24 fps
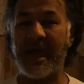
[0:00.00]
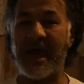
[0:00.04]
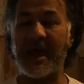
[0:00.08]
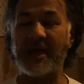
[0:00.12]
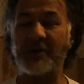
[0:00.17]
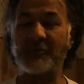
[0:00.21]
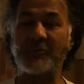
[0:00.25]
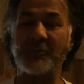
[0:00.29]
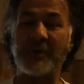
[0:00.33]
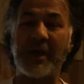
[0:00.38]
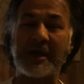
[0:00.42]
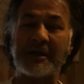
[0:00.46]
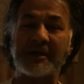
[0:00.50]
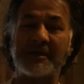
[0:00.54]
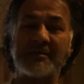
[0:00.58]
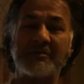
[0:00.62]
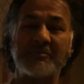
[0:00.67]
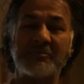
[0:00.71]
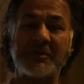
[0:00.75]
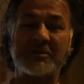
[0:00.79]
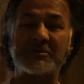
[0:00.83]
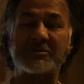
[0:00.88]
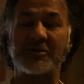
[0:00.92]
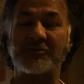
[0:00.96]
and when
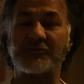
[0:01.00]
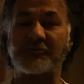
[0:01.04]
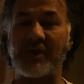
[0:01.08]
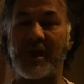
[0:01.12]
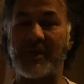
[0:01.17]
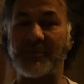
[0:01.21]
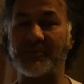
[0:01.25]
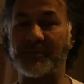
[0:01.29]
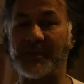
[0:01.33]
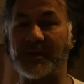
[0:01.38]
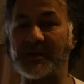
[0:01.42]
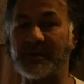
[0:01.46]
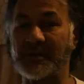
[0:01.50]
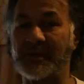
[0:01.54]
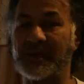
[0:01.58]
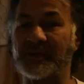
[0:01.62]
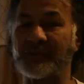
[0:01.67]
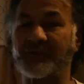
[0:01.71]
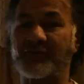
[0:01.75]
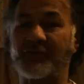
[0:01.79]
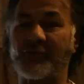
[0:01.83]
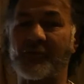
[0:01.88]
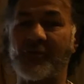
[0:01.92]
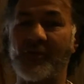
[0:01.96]
Mr. Stratman
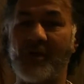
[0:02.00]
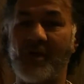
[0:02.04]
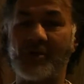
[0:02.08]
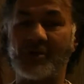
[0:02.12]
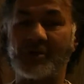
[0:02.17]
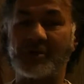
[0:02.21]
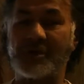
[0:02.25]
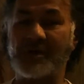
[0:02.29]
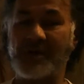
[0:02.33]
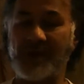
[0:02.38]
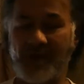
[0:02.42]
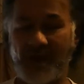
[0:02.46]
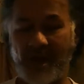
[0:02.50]
get thrown out,